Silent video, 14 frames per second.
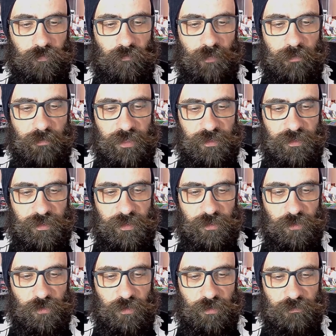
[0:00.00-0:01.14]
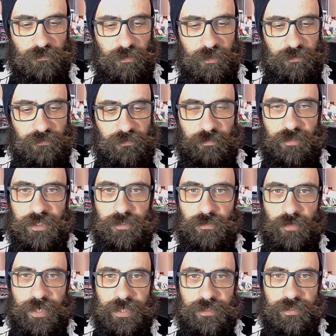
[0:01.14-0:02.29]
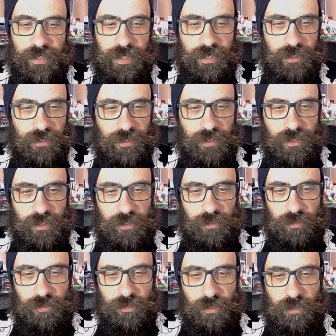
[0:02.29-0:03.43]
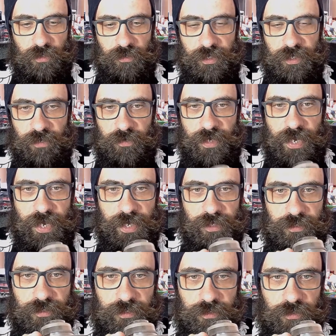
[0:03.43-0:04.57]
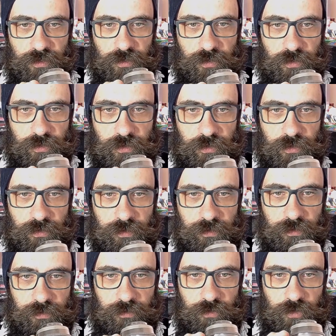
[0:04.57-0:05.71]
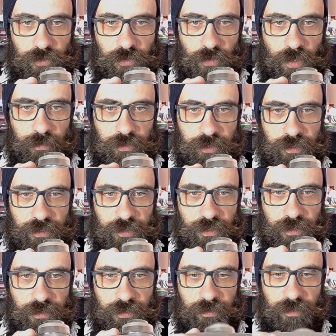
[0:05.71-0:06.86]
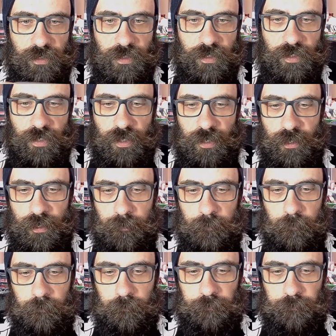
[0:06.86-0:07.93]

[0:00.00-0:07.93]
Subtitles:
easier to convert from DIN to ASA. So here it has two options here. You